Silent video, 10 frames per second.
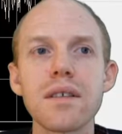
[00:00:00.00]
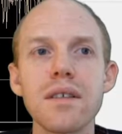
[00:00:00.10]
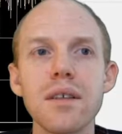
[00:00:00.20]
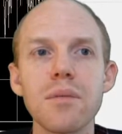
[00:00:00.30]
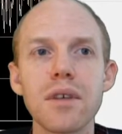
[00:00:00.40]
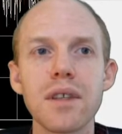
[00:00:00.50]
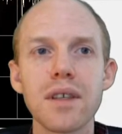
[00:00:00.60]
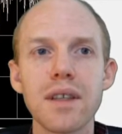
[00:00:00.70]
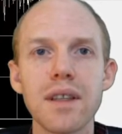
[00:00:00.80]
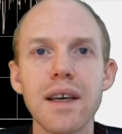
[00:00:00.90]
Double click
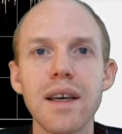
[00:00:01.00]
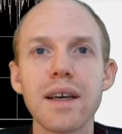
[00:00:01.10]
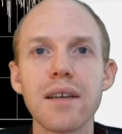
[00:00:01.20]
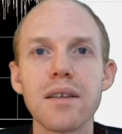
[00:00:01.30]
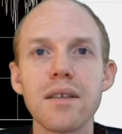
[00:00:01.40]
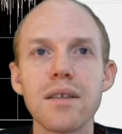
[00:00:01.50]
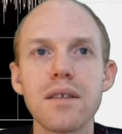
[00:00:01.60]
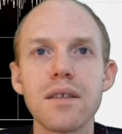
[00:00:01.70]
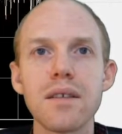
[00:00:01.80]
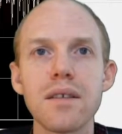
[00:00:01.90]
on that.
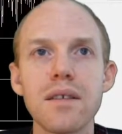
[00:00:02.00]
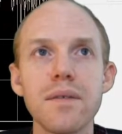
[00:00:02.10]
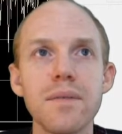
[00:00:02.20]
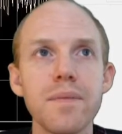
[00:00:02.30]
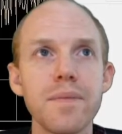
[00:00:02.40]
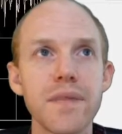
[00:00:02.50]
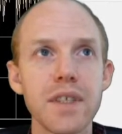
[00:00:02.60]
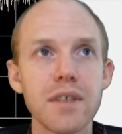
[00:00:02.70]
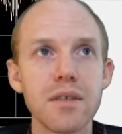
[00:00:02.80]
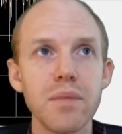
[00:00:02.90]
Let's
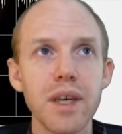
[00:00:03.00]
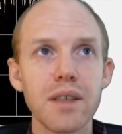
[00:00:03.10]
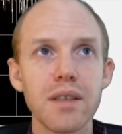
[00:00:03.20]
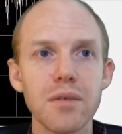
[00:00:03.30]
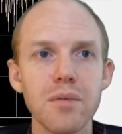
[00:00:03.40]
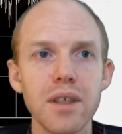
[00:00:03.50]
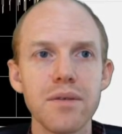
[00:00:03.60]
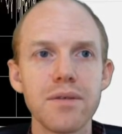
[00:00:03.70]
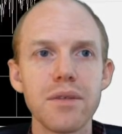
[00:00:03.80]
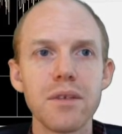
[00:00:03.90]
go back to the
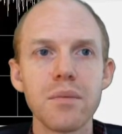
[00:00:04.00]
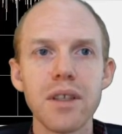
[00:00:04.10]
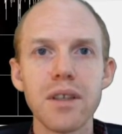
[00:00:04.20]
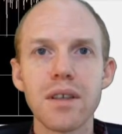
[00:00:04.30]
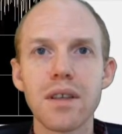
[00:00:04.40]
waveform here